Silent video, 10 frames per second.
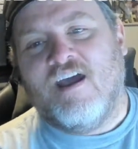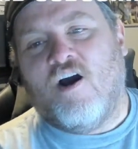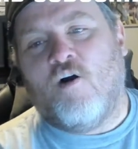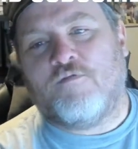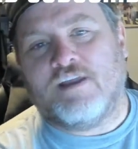
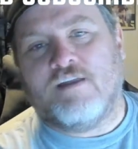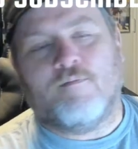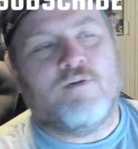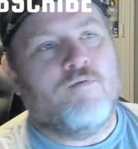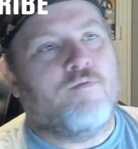Hopefully
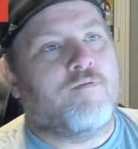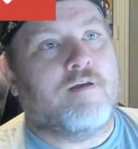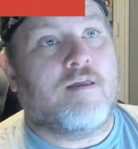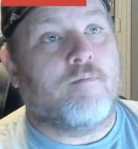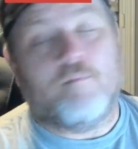you've
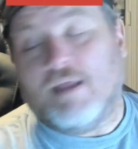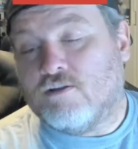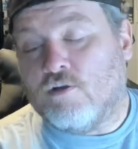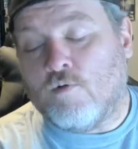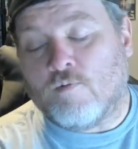
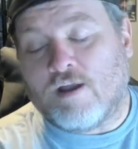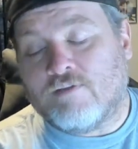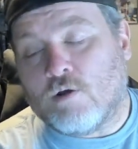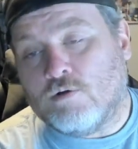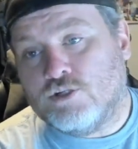been doing what I
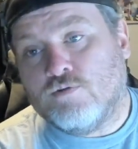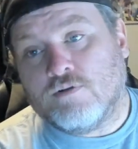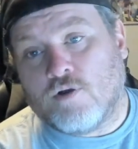told you.